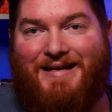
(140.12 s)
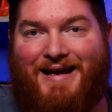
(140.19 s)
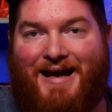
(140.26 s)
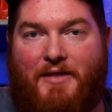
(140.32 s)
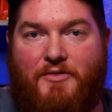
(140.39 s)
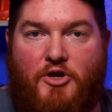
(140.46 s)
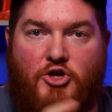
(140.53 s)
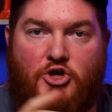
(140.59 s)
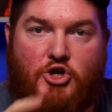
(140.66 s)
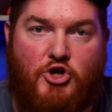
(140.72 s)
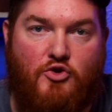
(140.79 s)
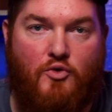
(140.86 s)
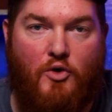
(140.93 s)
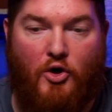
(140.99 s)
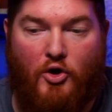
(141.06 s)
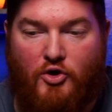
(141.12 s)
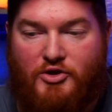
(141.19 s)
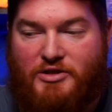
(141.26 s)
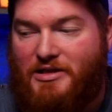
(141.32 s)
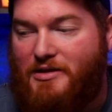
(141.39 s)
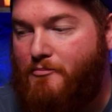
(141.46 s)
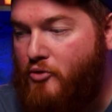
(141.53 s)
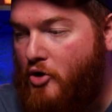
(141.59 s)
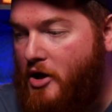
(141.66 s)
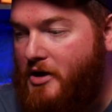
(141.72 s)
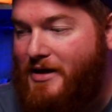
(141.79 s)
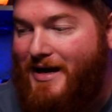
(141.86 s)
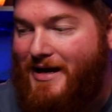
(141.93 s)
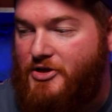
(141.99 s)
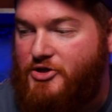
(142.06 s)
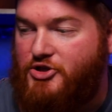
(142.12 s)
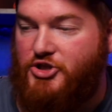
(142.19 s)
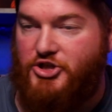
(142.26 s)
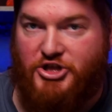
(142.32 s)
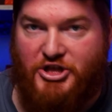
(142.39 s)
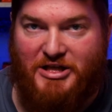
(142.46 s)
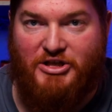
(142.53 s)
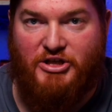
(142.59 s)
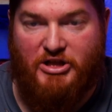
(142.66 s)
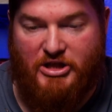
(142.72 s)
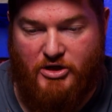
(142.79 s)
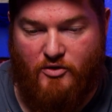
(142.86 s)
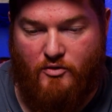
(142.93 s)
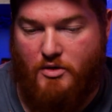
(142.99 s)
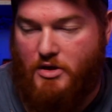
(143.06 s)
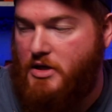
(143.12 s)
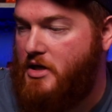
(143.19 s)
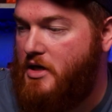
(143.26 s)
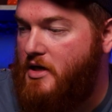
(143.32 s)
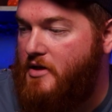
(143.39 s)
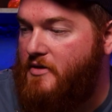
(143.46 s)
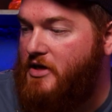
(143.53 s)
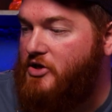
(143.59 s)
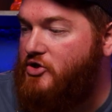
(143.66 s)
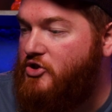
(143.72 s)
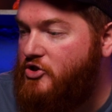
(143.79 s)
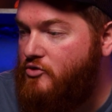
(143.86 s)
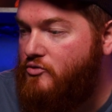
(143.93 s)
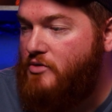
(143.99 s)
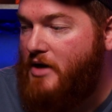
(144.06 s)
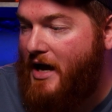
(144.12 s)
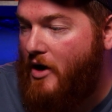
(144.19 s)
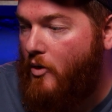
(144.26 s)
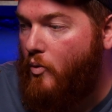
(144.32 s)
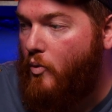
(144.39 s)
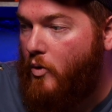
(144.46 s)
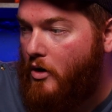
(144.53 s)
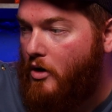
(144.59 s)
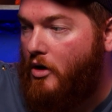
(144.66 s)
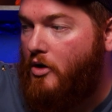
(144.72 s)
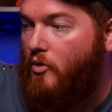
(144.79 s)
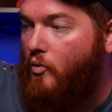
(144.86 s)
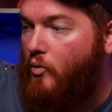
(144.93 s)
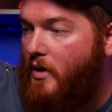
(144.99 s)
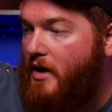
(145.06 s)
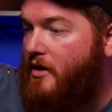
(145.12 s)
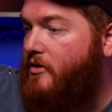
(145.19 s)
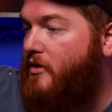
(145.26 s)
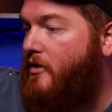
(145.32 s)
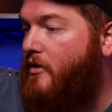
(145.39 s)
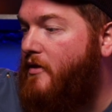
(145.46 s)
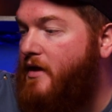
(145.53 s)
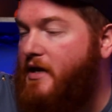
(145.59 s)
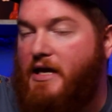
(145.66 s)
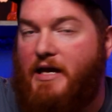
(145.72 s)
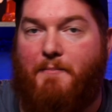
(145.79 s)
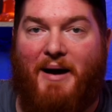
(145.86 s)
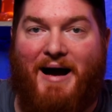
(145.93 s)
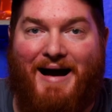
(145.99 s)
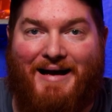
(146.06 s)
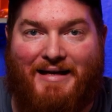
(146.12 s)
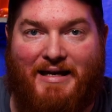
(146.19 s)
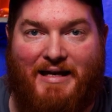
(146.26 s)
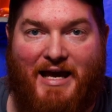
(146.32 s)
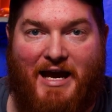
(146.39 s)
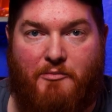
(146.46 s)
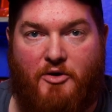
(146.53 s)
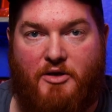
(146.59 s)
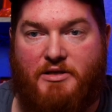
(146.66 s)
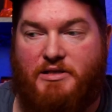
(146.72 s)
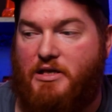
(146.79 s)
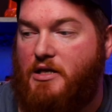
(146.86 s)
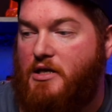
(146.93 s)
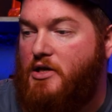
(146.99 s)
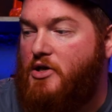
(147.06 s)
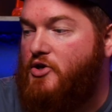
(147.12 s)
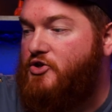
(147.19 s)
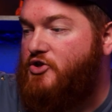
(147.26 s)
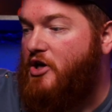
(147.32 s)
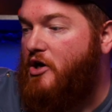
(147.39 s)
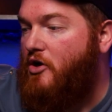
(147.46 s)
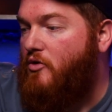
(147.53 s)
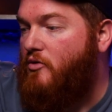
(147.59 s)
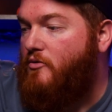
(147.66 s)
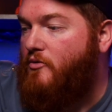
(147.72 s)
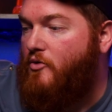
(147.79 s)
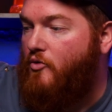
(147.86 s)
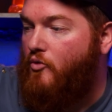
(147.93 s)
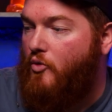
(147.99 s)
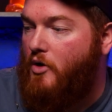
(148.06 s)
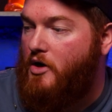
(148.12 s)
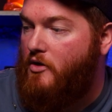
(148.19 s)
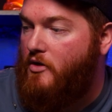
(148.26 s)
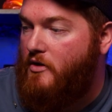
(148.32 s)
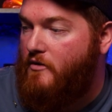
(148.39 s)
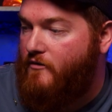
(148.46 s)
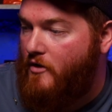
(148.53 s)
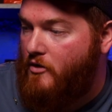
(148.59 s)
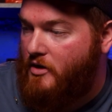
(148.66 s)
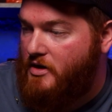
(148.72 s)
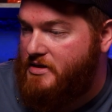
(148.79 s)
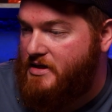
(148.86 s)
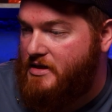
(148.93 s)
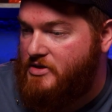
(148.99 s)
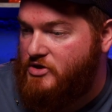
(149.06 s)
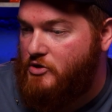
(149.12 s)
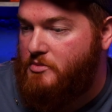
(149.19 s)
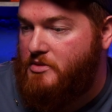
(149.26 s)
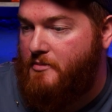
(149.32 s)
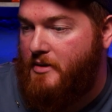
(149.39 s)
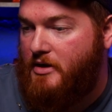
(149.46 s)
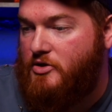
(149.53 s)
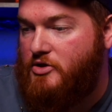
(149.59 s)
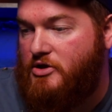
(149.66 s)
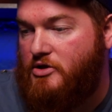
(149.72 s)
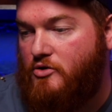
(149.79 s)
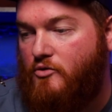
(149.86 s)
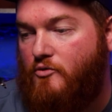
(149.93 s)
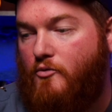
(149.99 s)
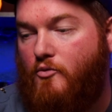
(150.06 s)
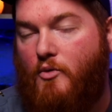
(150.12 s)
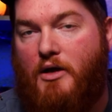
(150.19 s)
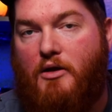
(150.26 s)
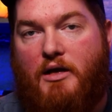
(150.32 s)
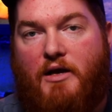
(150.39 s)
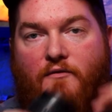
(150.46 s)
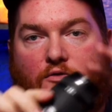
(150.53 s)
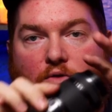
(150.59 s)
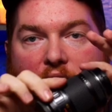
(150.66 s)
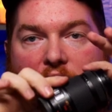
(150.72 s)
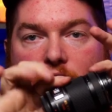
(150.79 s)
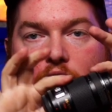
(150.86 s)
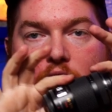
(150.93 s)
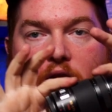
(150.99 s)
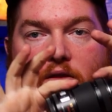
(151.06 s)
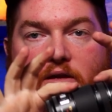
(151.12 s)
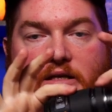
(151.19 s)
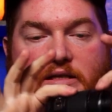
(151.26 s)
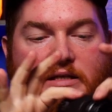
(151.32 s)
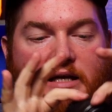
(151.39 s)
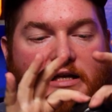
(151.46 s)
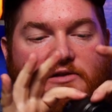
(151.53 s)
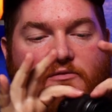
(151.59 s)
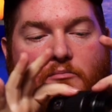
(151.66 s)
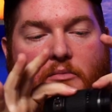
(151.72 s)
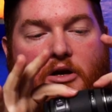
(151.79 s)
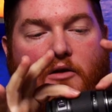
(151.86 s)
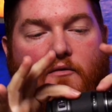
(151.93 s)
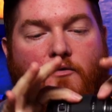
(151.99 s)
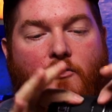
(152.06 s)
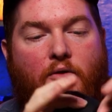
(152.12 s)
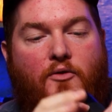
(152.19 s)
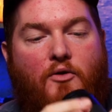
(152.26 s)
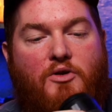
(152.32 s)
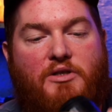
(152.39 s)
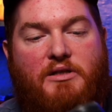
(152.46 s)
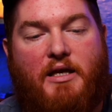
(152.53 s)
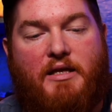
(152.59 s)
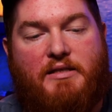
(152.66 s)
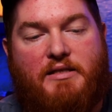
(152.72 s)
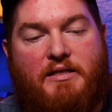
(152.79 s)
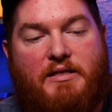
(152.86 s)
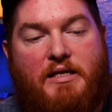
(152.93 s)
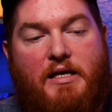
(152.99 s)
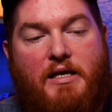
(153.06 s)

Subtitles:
and the new Ursa Broadcast G2. They do not work with the Pocket cameras. So what do the focus and zoom demand do? Well, if you have one of these nice Micro Four Thirds lenses